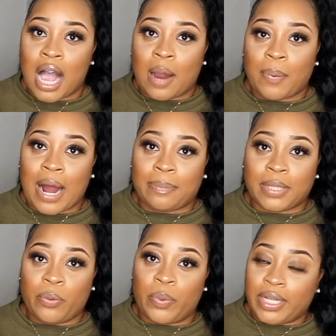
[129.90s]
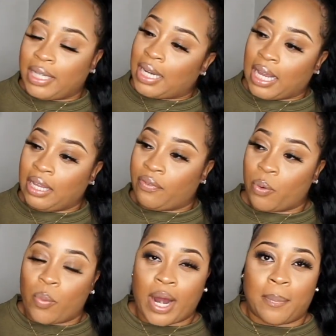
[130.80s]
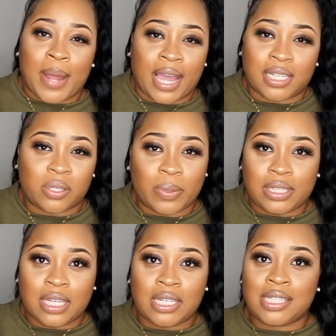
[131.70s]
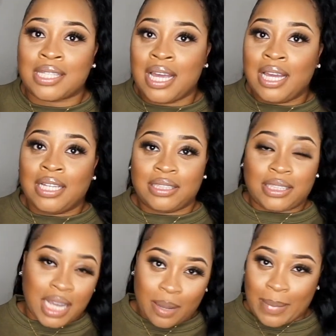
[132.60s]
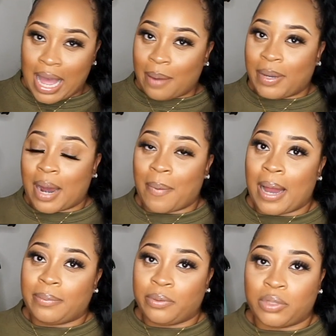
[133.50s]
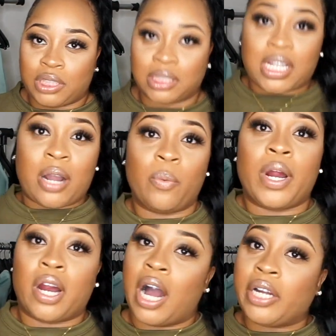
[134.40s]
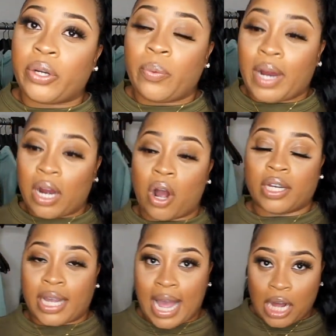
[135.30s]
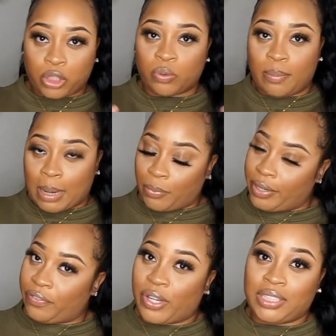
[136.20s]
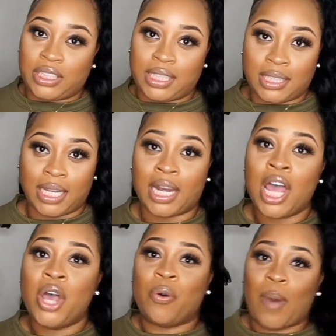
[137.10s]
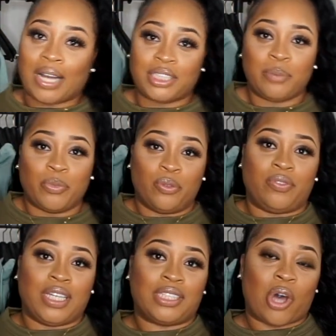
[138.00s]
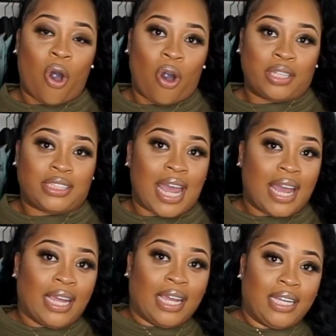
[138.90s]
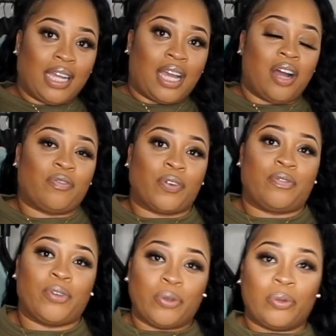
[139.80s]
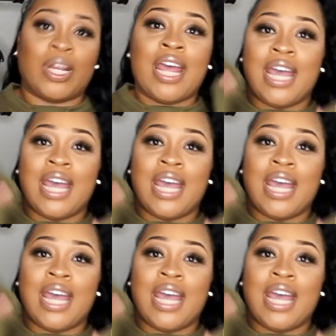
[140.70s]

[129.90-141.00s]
I probably wouldn't even wear pants with this. TMI, but I probably would just like wear underwear on the couch with my boyfriend, chilling, watching movies all day, eating comfort food,